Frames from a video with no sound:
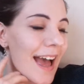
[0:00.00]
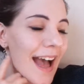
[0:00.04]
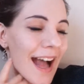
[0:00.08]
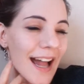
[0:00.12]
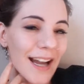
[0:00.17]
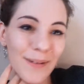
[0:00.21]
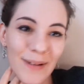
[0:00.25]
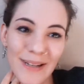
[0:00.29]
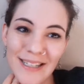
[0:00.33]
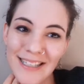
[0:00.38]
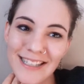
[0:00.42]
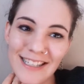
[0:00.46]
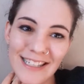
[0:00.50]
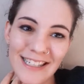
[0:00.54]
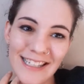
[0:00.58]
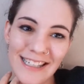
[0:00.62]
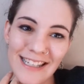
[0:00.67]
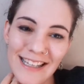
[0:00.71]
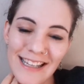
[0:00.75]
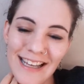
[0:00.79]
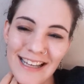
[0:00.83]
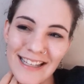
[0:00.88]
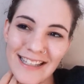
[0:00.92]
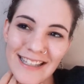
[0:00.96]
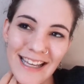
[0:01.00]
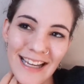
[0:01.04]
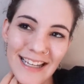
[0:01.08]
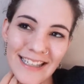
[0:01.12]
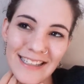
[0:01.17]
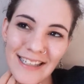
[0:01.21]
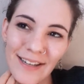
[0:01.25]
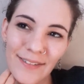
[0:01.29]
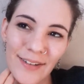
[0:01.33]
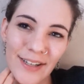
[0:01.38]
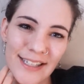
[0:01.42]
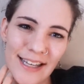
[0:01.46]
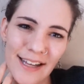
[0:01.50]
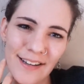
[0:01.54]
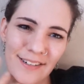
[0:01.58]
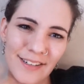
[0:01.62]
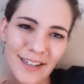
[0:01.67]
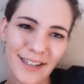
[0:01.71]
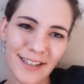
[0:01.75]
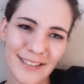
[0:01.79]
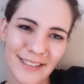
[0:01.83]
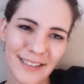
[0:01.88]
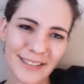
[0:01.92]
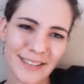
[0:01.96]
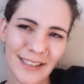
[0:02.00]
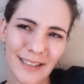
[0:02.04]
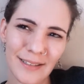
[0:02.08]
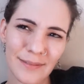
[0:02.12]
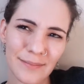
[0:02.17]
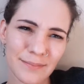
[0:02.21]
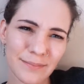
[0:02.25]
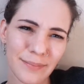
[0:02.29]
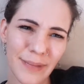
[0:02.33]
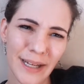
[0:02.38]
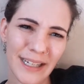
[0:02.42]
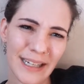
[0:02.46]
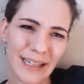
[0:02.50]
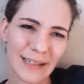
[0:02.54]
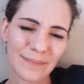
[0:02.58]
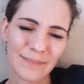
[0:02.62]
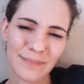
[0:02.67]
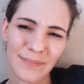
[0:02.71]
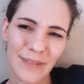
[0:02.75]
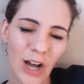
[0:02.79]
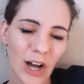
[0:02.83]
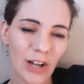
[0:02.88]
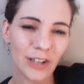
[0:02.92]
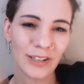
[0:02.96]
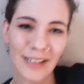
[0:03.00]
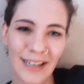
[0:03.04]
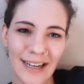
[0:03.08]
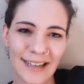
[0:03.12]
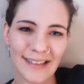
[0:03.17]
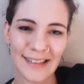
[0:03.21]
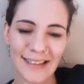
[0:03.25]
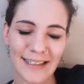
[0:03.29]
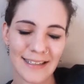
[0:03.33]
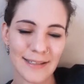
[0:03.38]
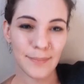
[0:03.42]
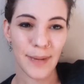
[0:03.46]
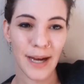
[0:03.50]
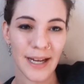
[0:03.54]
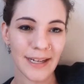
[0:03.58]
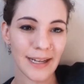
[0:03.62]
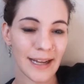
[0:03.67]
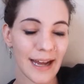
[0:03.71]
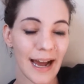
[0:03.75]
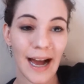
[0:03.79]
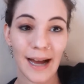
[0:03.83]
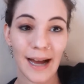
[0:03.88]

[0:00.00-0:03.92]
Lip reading: Anyways, it's Thanksgiving, Saturday, Sunday, Monday. The holiday, I think, is Monday.